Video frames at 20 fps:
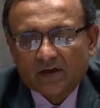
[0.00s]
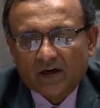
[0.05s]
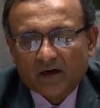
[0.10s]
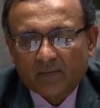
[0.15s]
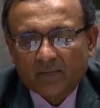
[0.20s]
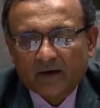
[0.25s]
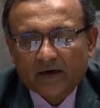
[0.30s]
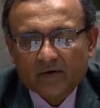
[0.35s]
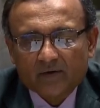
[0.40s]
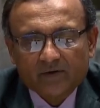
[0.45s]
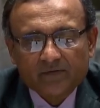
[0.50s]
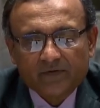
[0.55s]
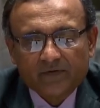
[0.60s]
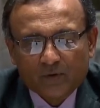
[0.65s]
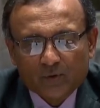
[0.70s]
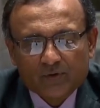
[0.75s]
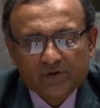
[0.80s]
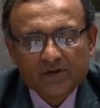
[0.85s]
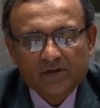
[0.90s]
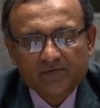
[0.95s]
about the
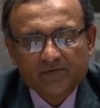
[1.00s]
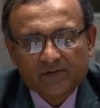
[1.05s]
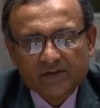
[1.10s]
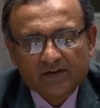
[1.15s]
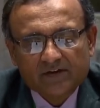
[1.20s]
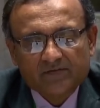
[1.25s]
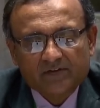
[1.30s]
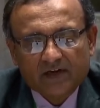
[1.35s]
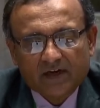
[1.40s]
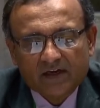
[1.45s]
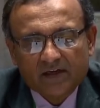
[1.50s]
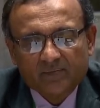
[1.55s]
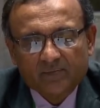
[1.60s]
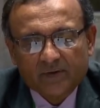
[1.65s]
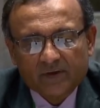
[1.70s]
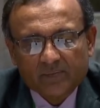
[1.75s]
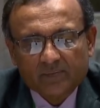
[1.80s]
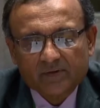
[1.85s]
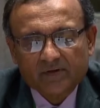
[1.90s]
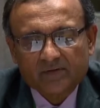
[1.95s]
future of the Afghan
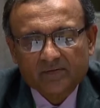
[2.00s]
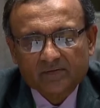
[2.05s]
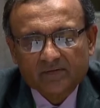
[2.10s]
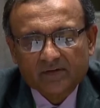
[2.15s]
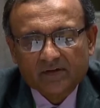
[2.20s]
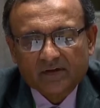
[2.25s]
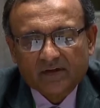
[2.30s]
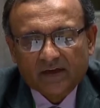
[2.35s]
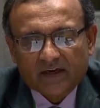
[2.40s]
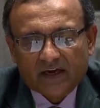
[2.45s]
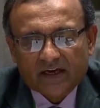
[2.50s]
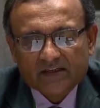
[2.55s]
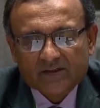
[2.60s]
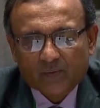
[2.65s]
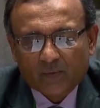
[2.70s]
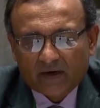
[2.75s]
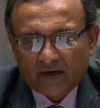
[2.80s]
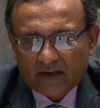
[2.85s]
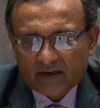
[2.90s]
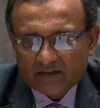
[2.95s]
people, as
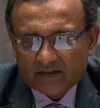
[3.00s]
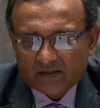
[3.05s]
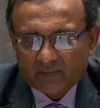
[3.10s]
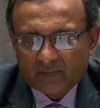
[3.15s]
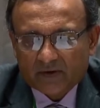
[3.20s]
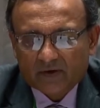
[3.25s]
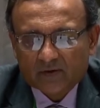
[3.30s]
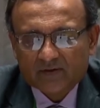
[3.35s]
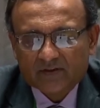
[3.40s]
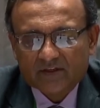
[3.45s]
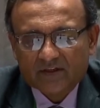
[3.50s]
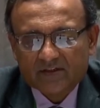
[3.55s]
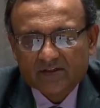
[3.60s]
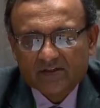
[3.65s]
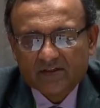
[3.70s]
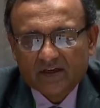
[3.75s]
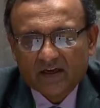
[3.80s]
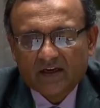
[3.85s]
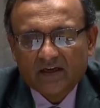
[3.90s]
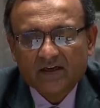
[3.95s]
well as about
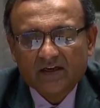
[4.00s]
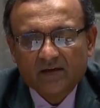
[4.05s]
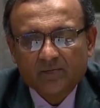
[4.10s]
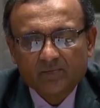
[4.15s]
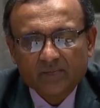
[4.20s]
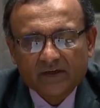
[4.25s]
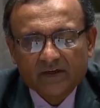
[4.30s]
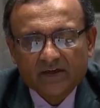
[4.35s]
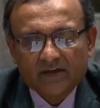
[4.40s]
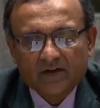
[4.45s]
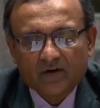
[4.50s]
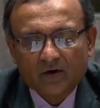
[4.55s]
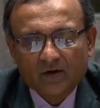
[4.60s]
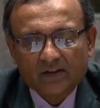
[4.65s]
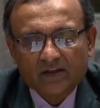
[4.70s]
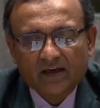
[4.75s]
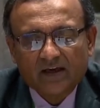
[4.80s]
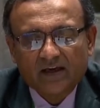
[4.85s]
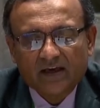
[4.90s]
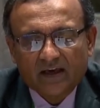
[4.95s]
sustaining and building on
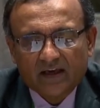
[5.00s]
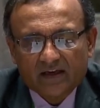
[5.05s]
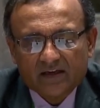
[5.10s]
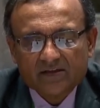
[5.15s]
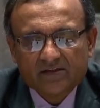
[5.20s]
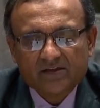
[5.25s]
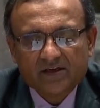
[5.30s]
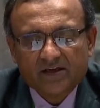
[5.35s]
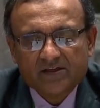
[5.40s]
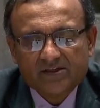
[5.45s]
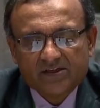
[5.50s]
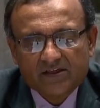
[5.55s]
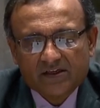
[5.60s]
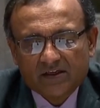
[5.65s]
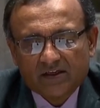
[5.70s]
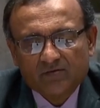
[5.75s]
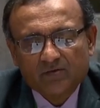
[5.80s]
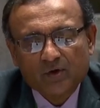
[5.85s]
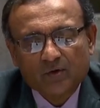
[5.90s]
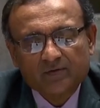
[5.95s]
the gains
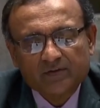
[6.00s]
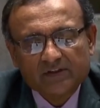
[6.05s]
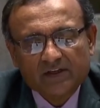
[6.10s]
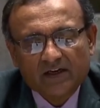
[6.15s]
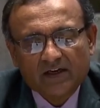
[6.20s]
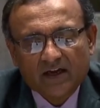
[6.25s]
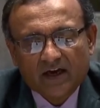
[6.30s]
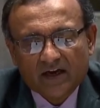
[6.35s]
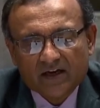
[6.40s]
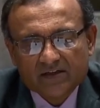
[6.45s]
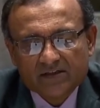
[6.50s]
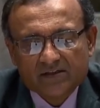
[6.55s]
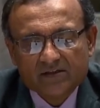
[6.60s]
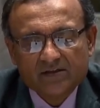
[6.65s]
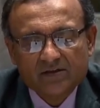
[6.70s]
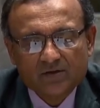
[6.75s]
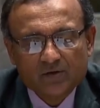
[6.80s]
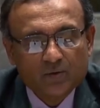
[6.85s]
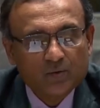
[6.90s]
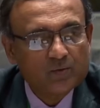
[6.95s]
achieved over the last
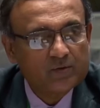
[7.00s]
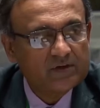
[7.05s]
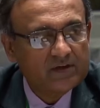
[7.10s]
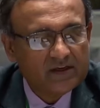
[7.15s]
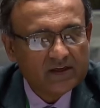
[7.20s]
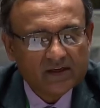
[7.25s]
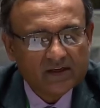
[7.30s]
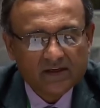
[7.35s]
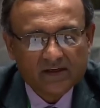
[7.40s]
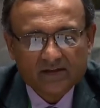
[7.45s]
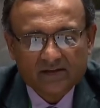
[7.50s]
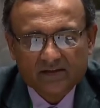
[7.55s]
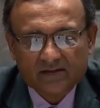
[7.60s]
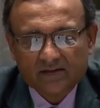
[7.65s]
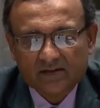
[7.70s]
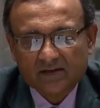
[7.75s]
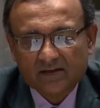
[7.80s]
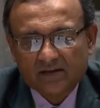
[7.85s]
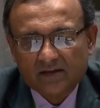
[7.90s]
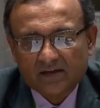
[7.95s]
two decades.
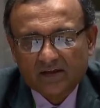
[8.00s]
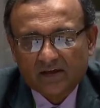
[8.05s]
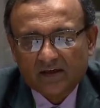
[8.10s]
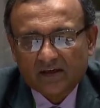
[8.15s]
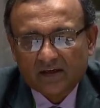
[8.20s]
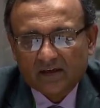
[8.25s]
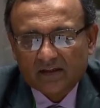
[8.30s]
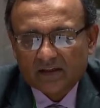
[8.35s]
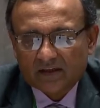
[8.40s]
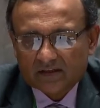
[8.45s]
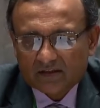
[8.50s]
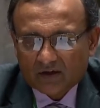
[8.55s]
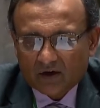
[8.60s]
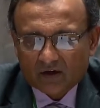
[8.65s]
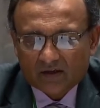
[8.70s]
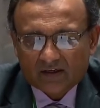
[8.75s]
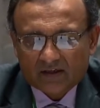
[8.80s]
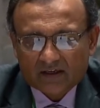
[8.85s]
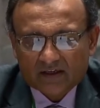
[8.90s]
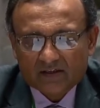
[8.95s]
In this
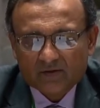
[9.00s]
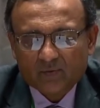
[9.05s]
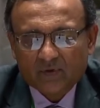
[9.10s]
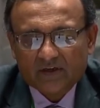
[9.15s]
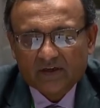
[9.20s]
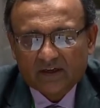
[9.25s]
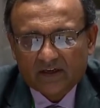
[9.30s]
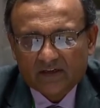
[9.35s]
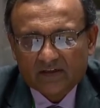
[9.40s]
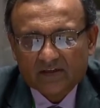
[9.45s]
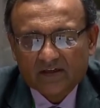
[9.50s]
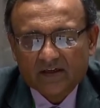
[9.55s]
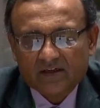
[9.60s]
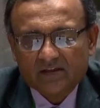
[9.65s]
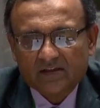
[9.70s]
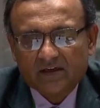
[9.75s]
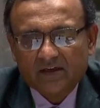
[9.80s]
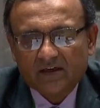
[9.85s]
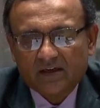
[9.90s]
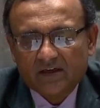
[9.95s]
context, we reiterate
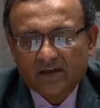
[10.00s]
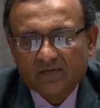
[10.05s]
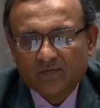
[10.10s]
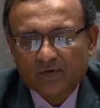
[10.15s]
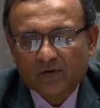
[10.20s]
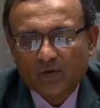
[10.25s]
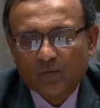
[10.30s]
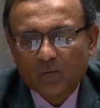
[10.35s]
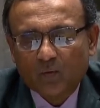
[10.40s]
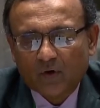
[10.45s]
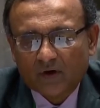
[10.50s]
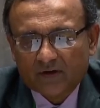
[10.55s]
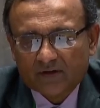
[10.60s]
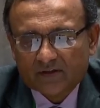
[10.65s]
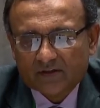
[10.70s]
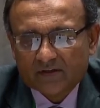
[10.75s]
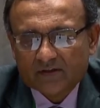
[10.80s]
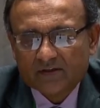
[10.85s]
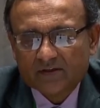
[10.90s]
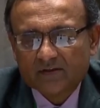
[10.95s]
the need for the
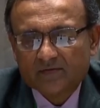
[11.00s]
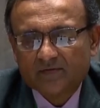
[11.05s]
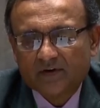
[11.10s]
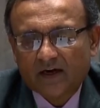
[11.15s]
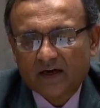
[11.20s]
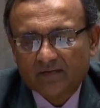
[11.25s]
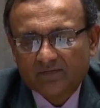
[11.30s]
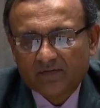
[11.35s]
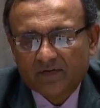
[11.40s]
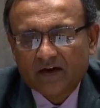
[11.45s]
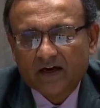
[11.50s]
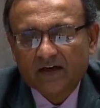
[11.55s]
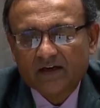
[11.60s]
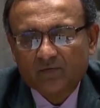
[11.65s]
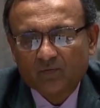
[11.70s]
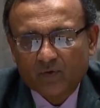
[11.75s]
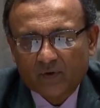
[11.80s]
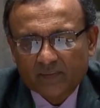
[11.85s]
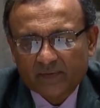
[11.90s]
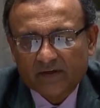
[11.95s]
voices of Afghan
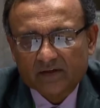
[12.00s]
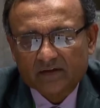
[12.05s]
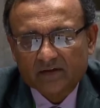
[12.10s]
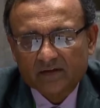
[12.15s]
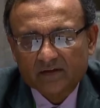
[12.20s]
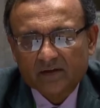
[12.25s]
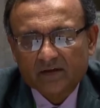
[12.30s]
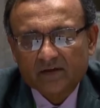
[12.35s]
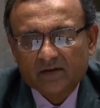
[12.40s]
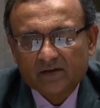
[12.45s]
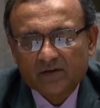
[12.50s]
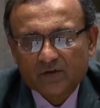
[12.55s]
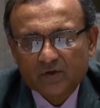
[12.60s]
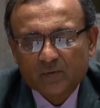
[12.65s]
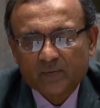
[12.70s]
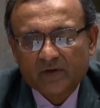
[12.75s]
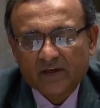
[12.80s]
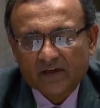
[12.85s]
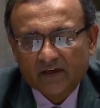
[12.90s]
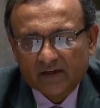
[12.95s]
women to
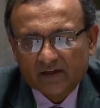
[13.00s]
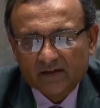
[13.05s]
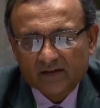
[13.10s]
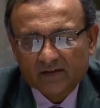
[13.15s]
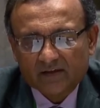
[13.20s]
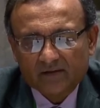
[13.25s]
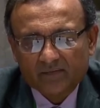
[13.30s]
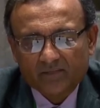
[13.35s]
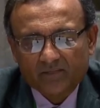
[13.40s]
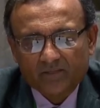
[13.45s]
be heard,